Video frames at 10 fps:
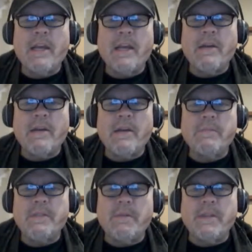and
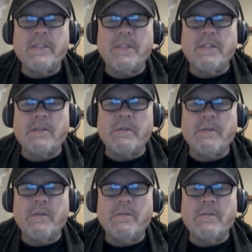the rest of the
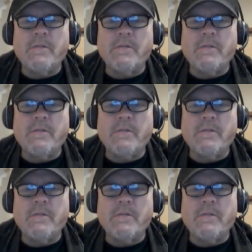crew